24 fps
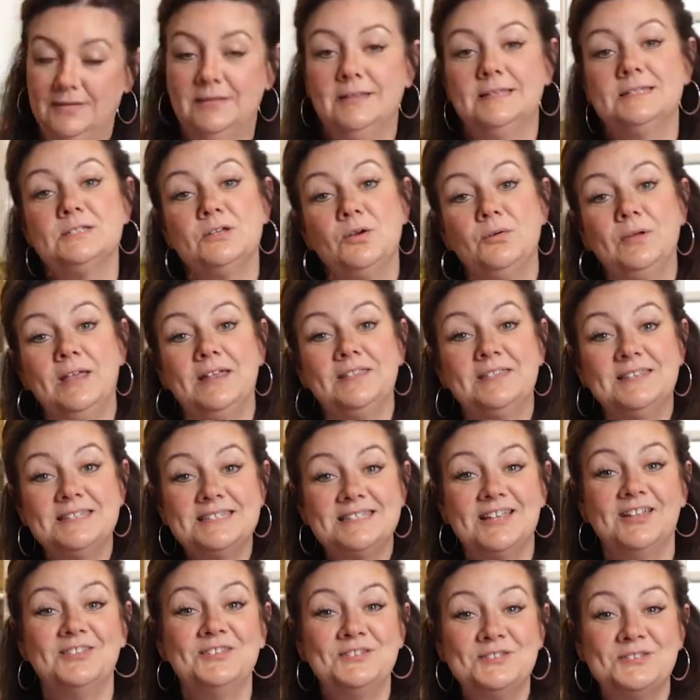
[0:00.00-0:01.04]
Let's go get this
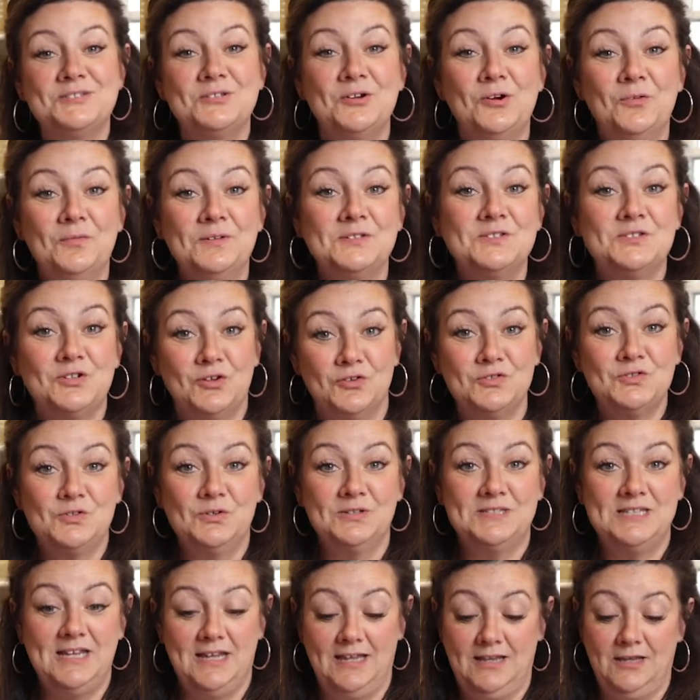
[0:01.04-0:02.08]
on the stove and start
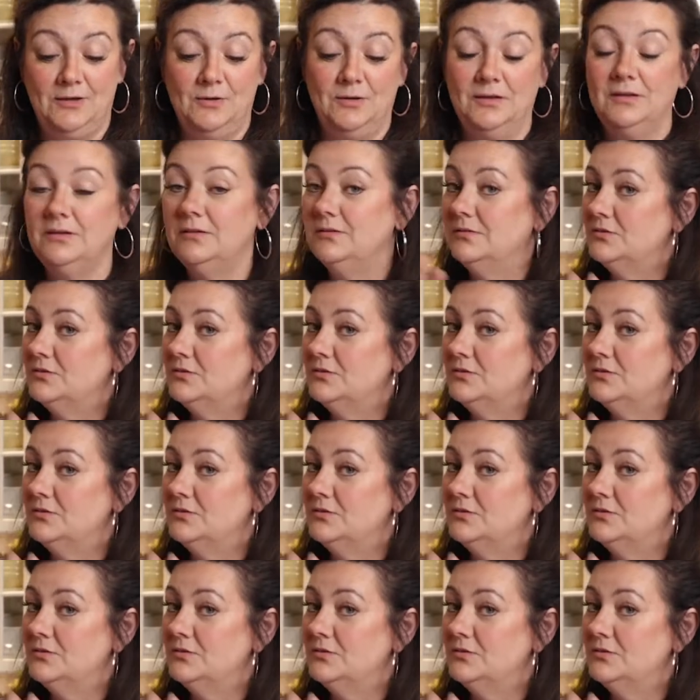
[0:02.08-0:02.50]
sauteing it.